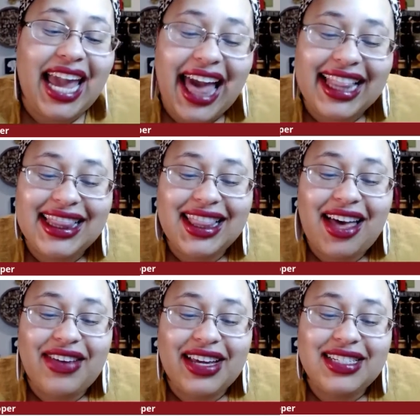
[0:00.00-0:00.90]
I love
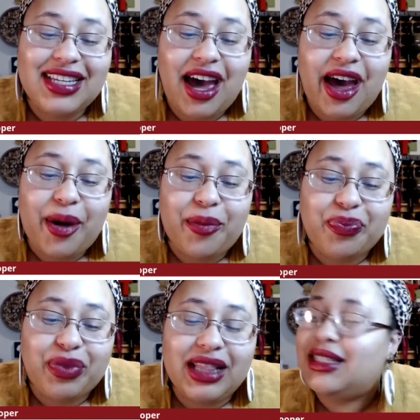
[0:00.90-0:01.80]
it.
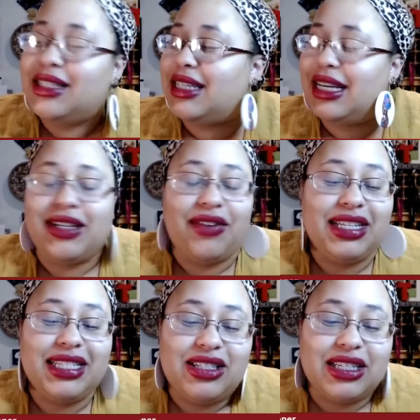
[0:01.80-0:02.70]
Um, this is definitely
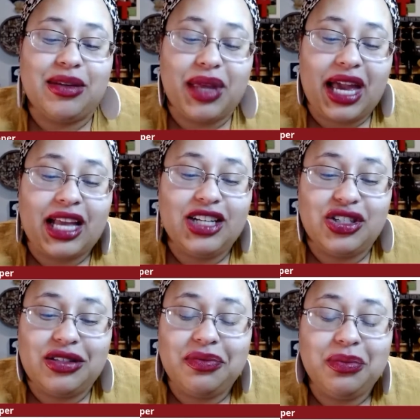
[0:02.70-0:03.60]
sounds like something I could just